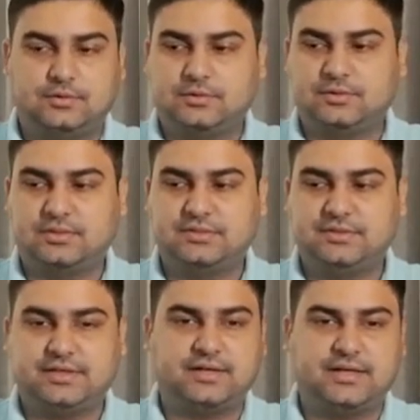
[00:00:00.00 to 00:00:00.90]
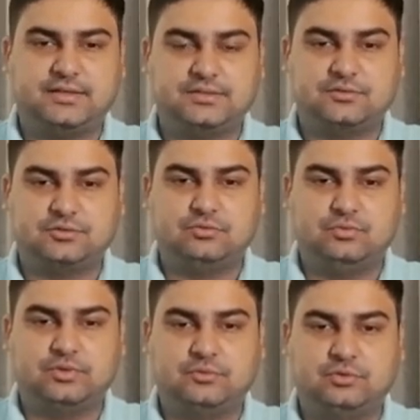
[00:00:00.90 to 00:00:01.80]
So this we can write is equals to
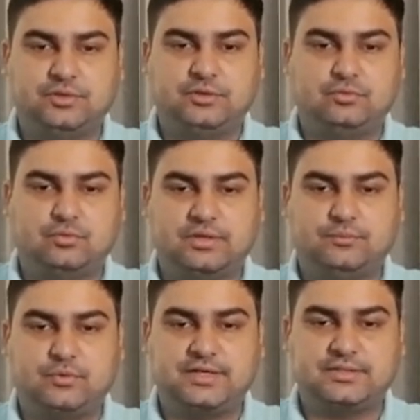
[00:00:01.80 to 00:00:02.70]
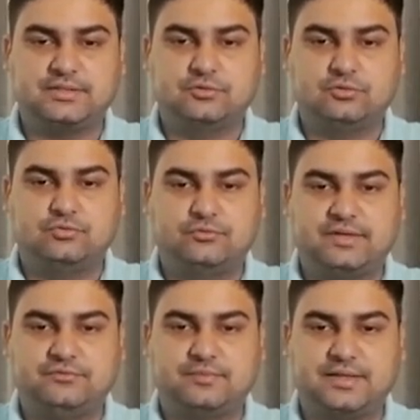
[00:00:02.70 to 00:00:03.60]
W into
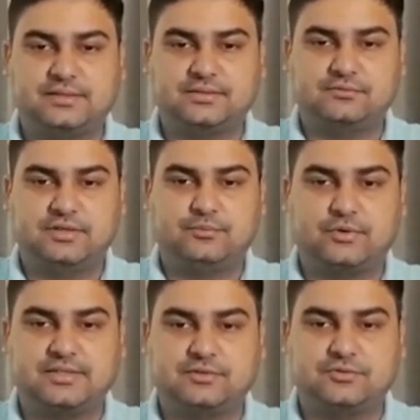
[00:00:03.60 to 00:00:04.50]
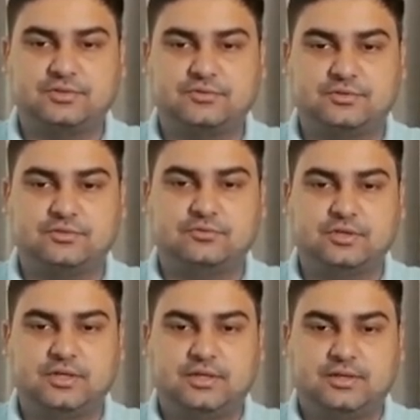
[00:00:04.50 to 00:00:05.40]
1.025 minus 1.000
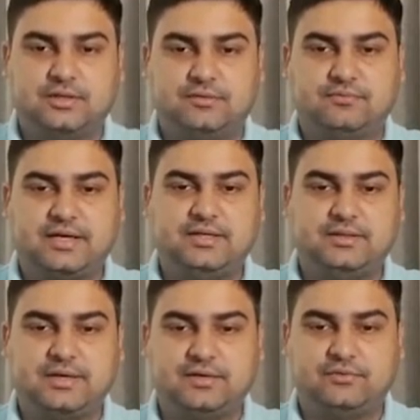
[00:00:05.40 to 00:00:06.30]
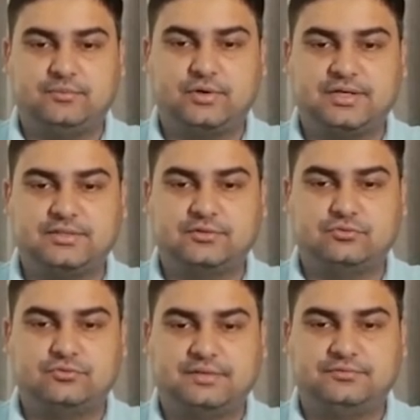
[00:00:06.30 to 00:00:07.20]
divided by
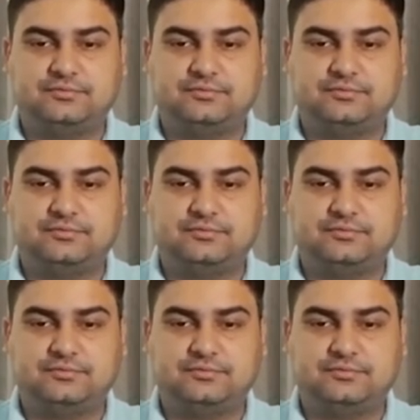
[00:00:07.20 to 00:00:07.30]
1.025.